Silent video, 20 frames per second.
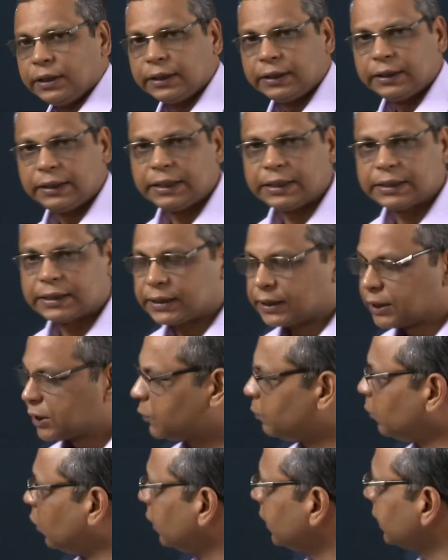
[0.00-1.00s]
this
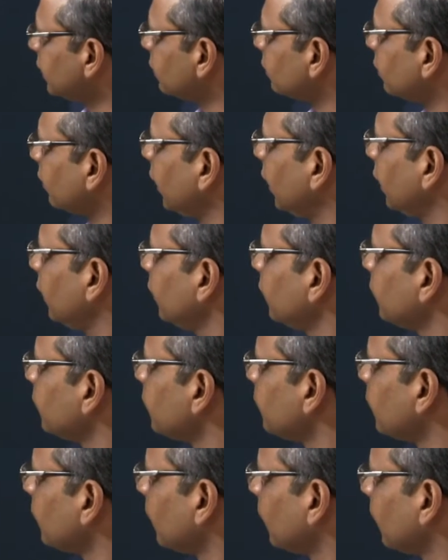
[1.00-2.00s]
small string,
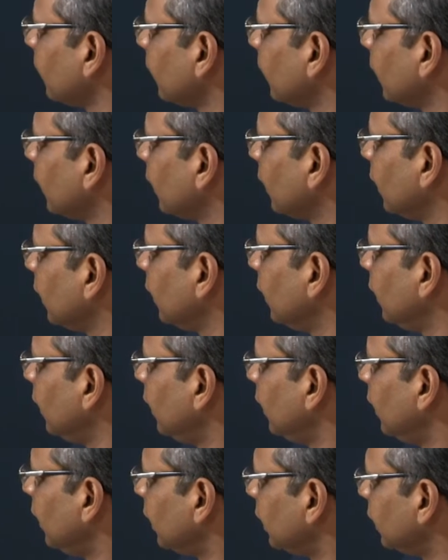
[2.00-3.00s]

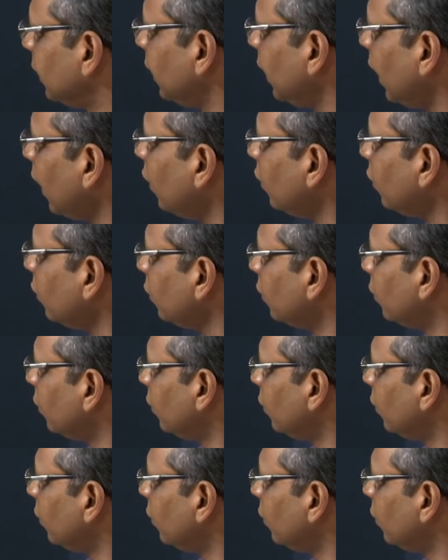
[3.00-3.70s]
then now